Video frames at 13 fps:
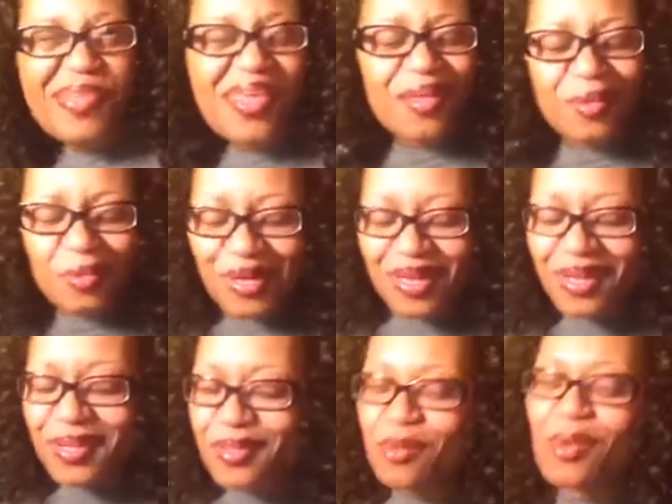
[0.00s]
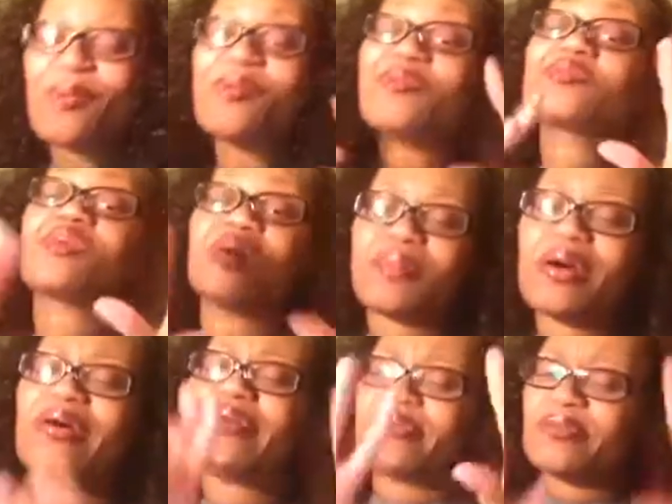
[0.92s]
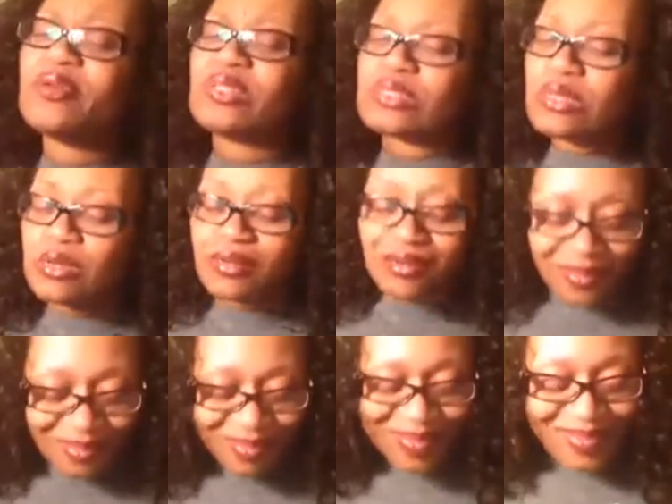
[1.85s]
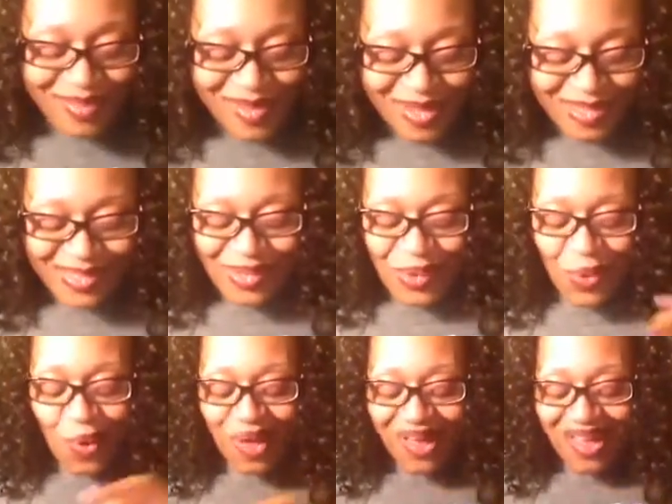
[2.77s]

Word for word: Hello Kitty, the one we were talking about, was up. So.